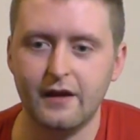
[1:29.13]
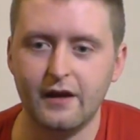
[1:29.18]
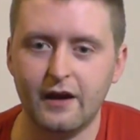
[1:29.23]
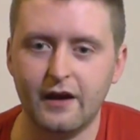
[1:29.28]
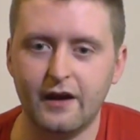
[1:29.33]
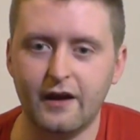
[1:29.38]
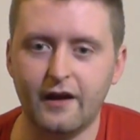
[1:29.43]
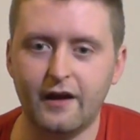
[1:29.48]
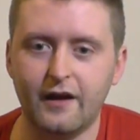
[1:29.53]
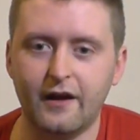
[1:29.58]

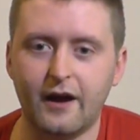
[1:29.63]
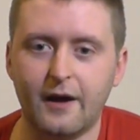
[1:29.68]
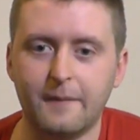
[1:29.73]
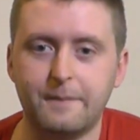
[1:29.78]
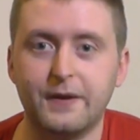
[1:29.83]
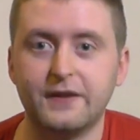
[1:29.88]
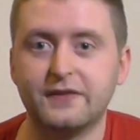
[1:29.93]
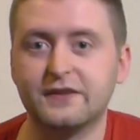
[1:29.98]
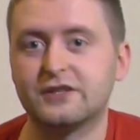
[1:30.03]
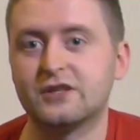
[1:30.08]
Uh, I
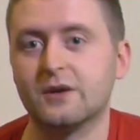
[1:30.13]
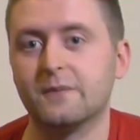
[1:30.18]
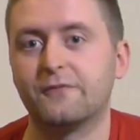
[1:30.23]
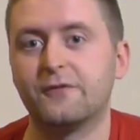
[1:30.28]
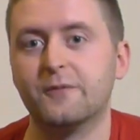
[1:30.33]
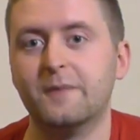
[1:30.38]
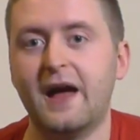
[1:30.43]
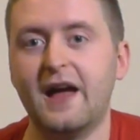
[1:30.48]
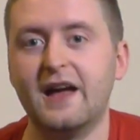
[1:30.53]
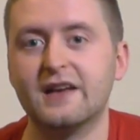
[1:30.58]
picked this up
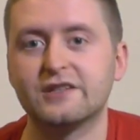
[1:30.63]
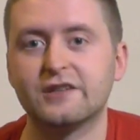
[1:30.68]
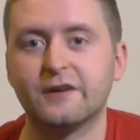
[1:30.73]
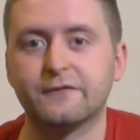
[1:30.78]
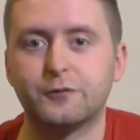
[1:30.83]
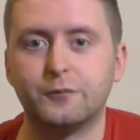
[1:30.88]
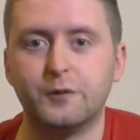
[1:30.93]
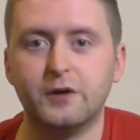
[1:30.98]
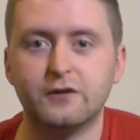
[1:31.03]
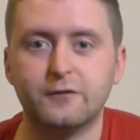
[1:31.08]
from
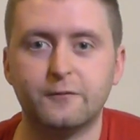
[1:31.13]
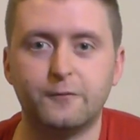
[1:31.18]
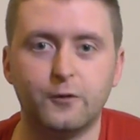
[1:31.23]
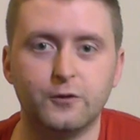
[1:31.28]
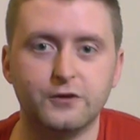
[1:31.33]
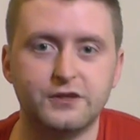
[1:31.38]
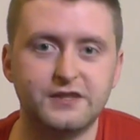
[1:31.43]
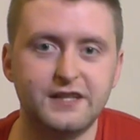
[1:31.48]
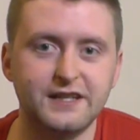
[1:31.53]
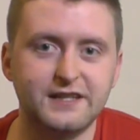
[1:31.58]
Airsoft World
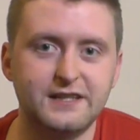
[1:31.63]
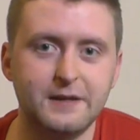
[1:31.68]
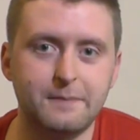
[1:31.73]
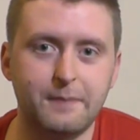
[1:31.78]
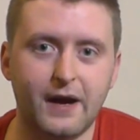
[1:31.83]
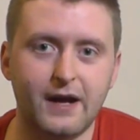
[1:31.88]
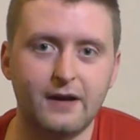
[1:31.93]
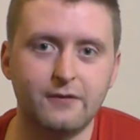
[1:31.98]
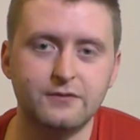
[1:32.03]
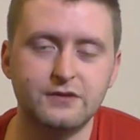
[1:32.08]
for sixty
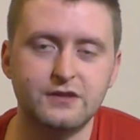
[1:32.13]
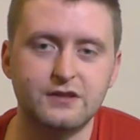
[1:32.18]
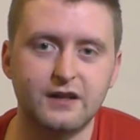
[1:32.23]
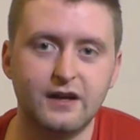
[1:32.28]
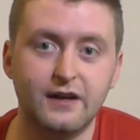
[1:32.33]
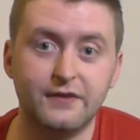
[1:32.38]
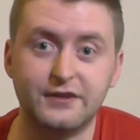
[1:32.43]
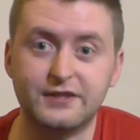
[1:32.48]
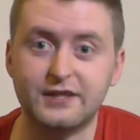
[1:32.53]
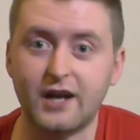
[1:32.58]
pounds.
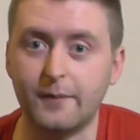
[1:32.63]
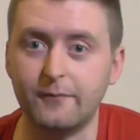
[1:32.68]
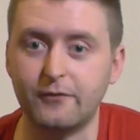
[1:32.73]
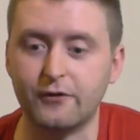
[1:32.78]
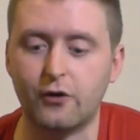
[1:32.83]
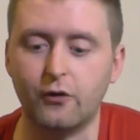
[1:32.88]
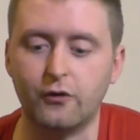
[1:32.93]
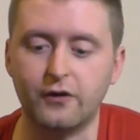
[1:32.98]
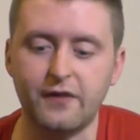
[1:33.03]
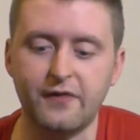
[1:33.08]
At the time of
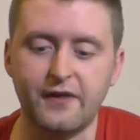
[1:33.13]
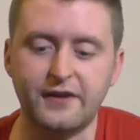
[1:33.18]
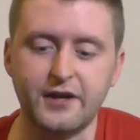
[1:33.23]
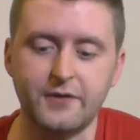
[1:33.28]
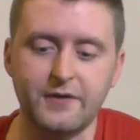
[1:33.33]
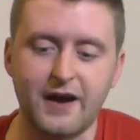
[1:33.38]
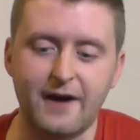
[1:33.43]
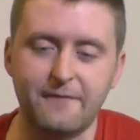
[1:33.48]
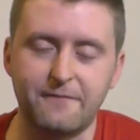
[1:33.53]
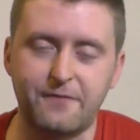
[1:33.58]
recording, they
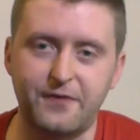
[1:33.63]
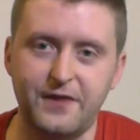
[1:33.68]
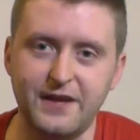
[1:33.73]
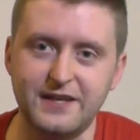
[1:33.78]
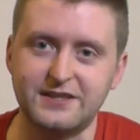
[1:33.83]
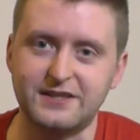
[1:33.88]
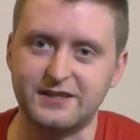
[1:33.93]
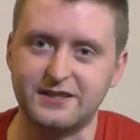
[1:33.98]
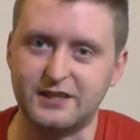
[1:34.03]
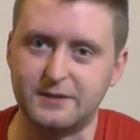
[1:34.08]
don't have
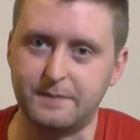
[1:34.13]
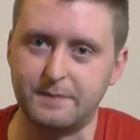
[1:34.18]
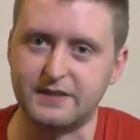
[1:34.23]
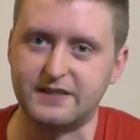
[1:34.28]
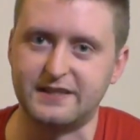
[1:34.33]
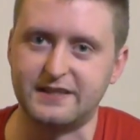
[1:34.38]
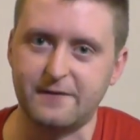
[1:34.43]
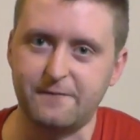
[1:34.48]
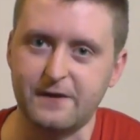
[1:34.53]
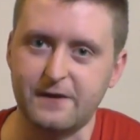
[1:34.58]
this
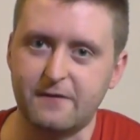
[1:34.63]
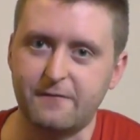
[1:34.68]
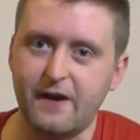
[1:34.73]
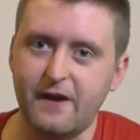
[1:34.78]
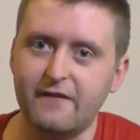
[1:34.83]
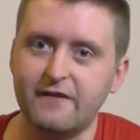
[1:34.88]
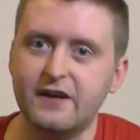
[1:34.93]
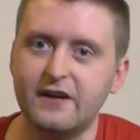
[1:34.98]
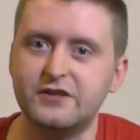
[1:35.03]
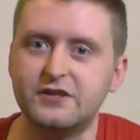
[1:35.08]
specific
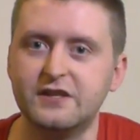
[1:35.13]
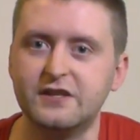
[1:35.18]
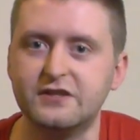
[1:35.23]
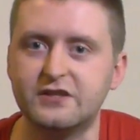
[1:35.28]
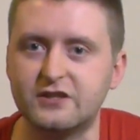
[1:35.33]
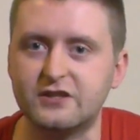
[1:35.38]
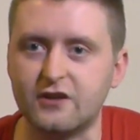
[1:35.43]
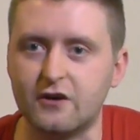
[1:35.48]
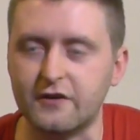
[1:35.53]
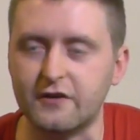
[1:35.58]
variation in
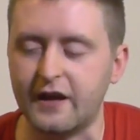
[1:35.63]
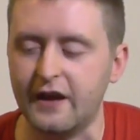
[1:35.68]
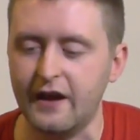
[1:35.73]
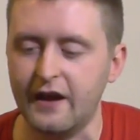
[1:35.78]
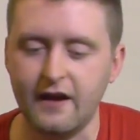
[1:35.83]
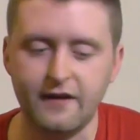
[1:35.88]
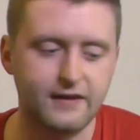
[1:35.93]
stock.